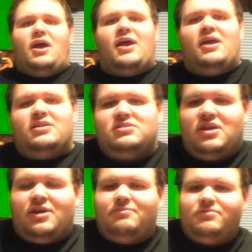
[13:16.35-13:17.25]
And,
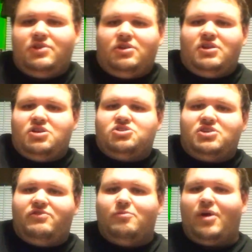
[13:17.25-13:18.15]
they just
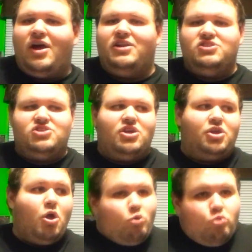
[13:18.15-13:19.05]
leave him by, and he's all like,
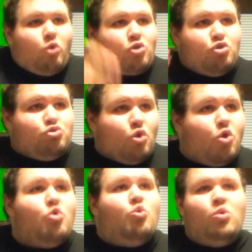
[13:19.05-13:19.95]

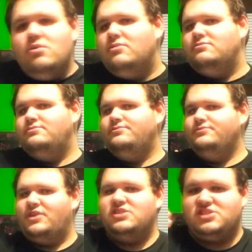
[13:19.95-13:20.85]
"Rocky-doo!"
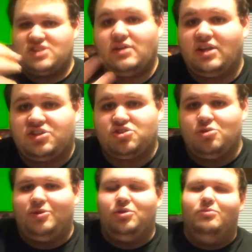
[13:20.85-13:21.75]
Because he sounded like
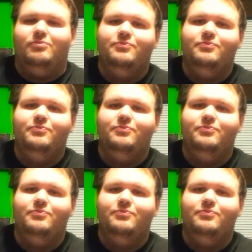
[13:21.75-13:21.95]
Scooby-Doo.